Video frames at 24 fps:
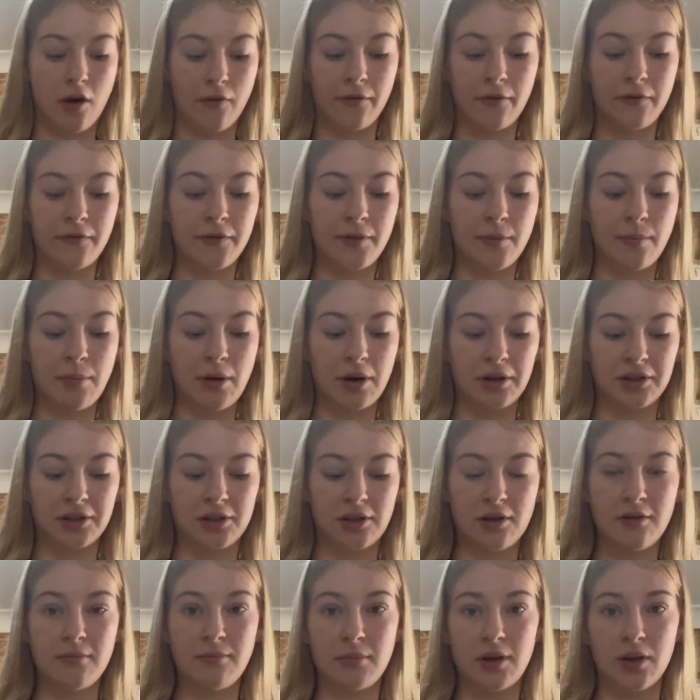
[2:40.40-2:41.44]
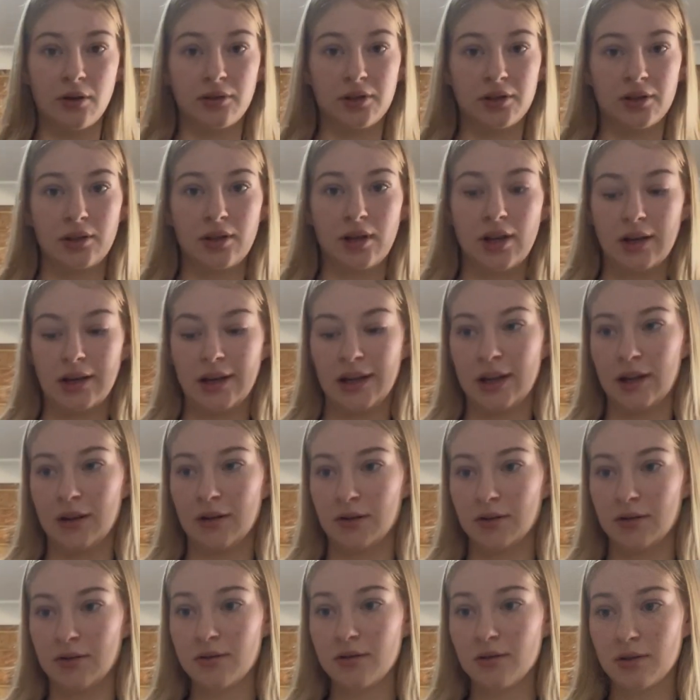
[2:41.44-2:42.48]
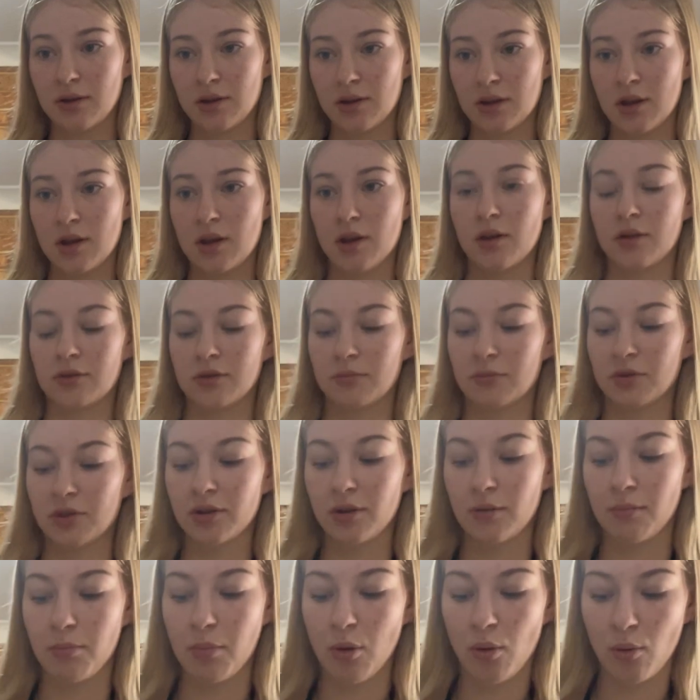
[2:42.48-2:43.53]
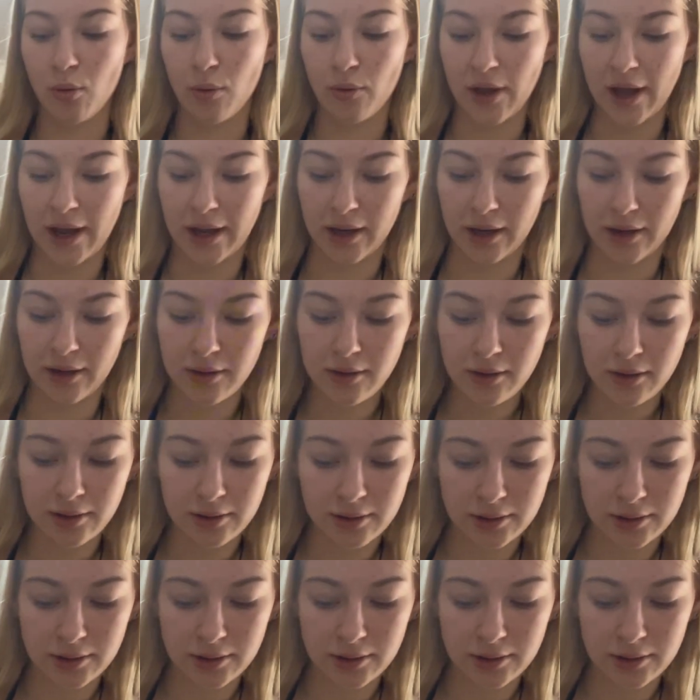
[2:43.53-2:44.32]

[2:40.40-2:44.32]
of the butter melted in here, so I'm just gonna pour that in.